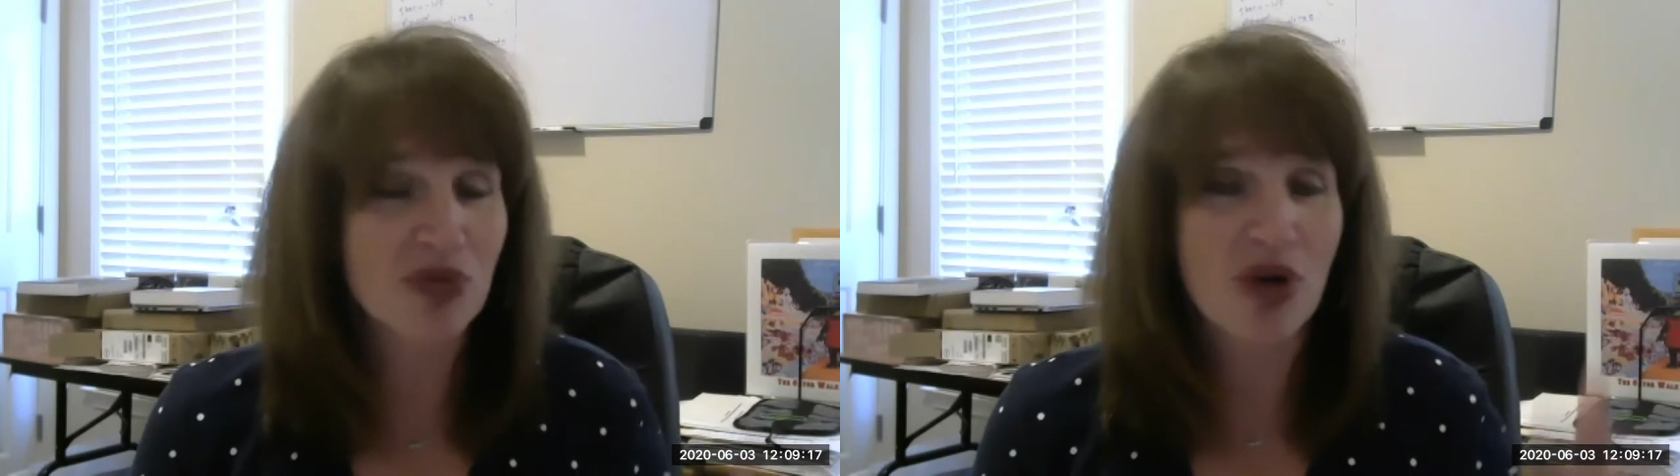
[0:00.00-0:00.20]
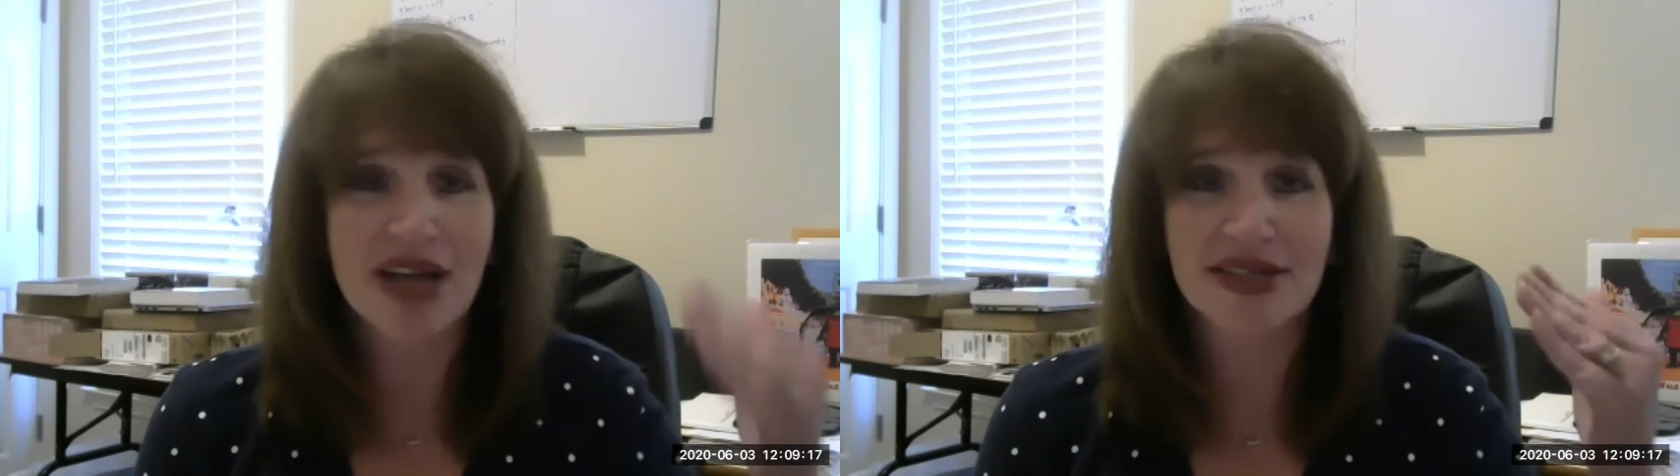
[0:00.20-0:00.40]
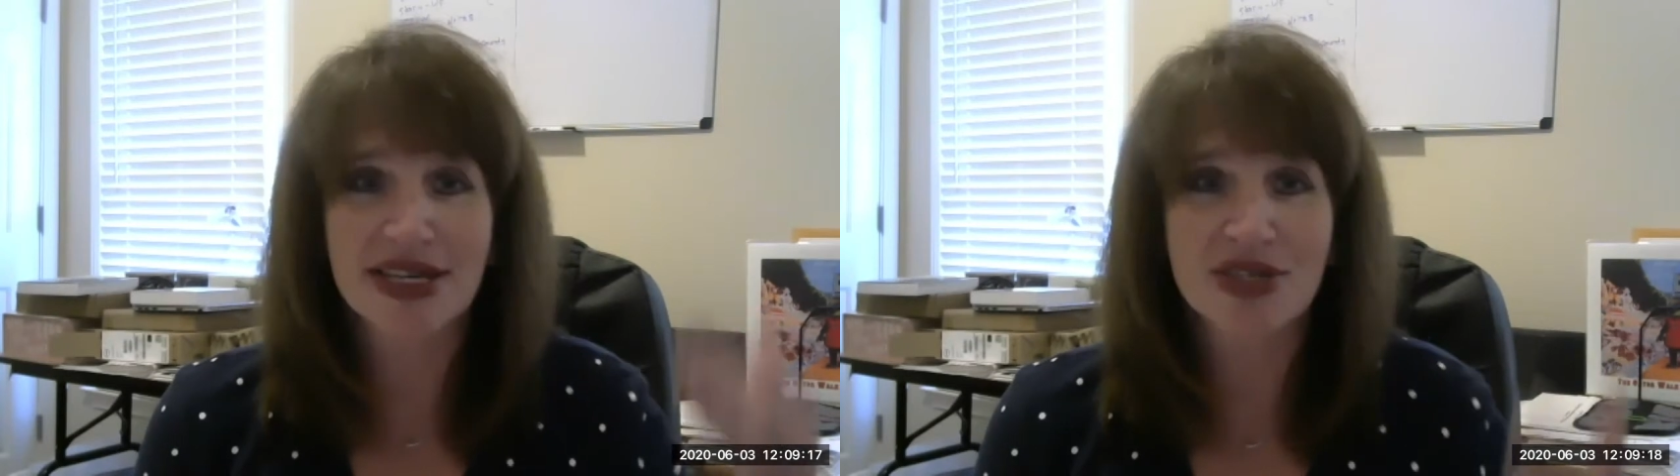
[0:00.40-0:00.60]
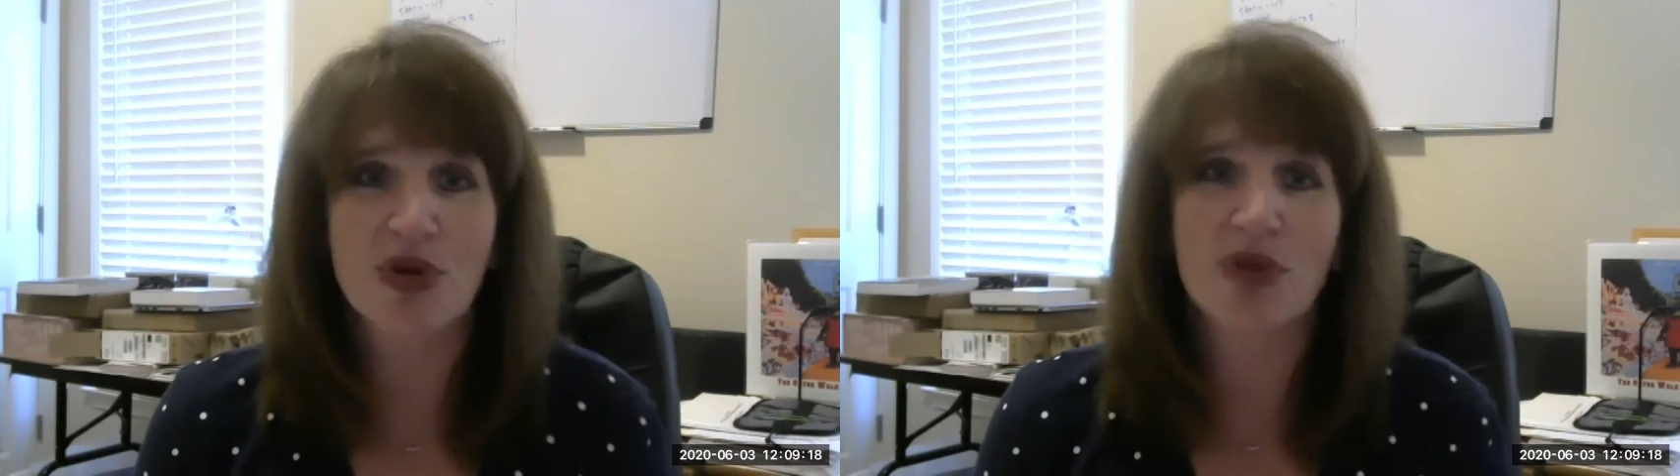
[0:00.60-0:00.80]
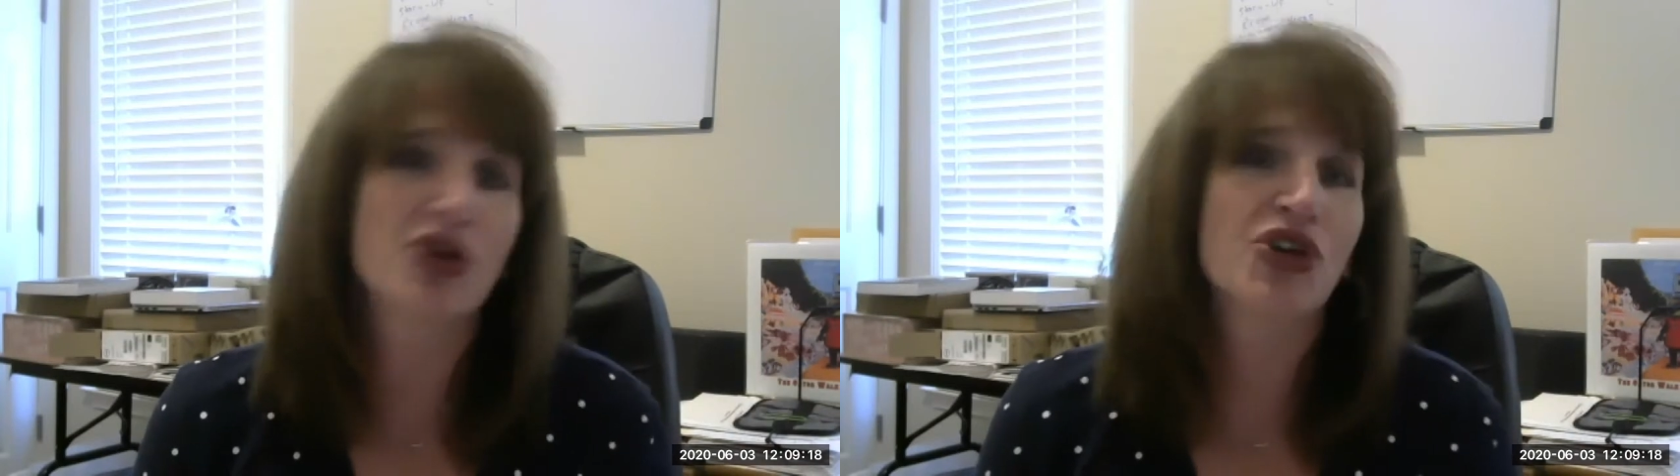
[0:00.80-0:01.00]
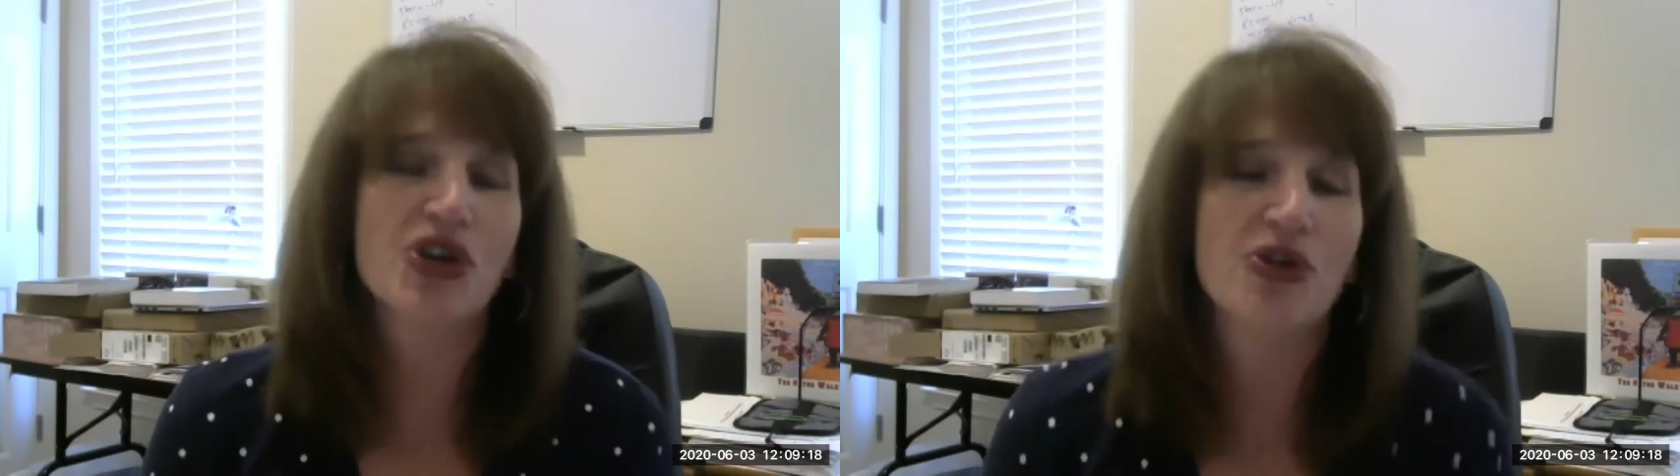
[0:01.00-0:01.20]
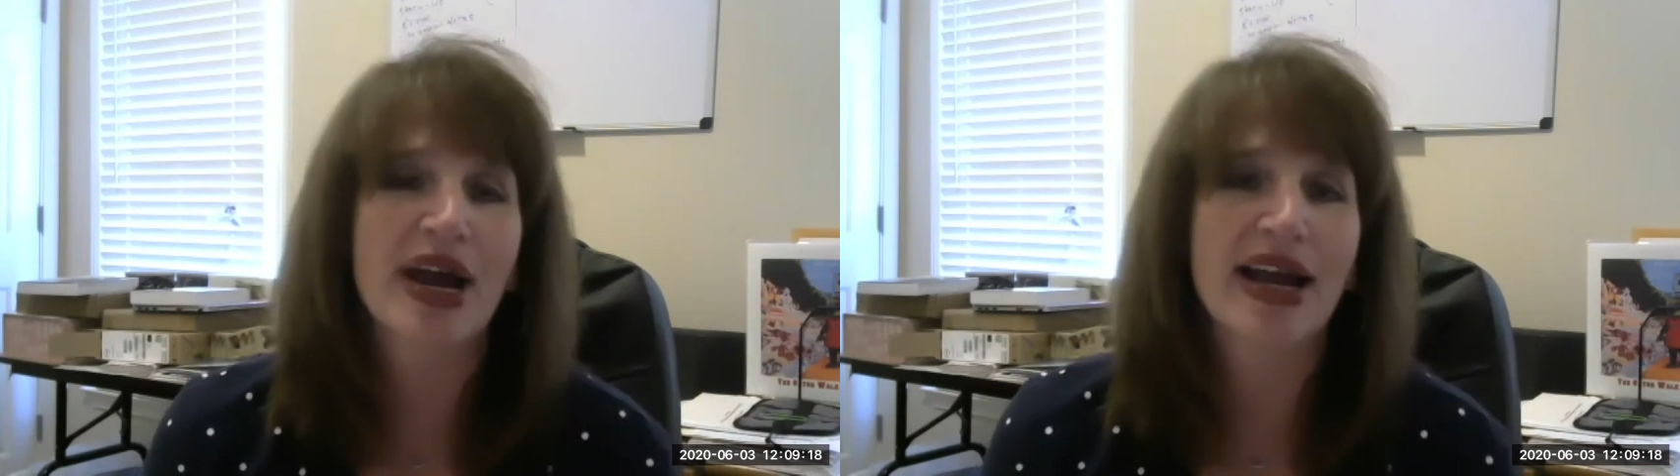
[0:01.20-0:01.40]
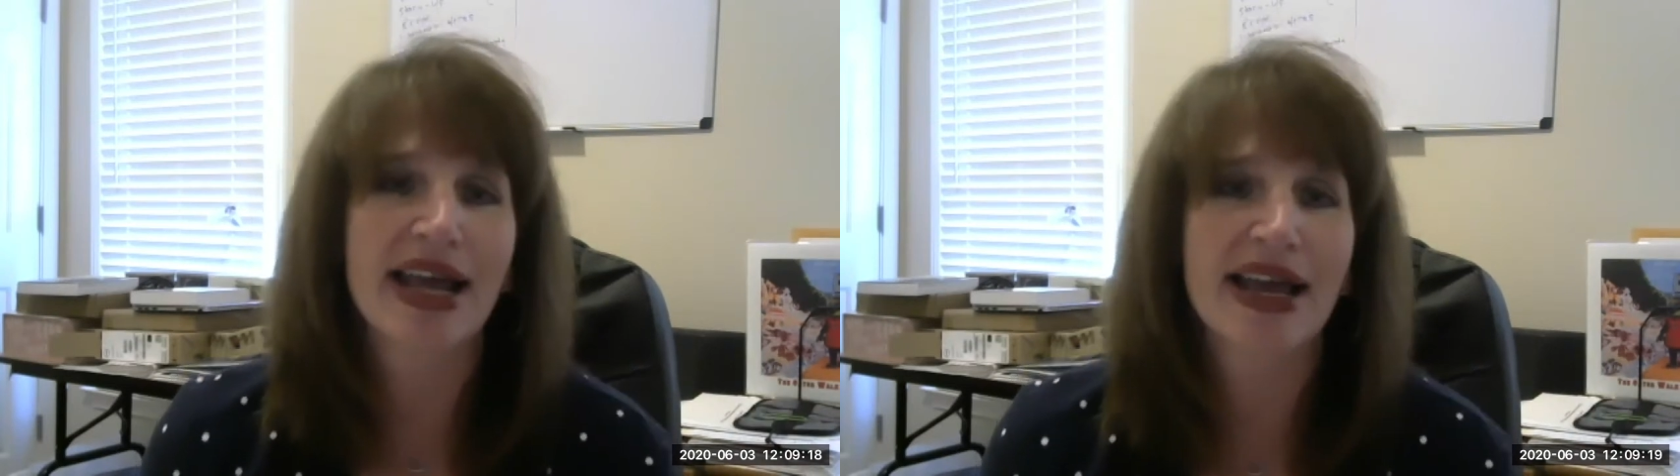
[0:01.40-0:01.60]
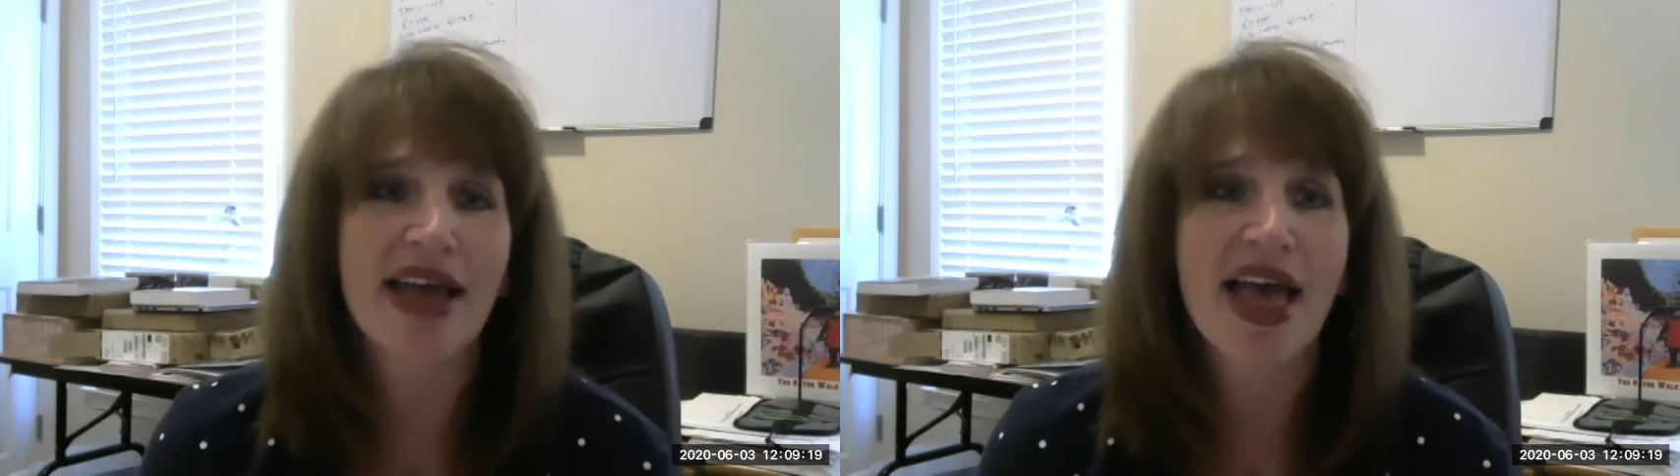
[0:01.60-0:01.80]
process where we're curating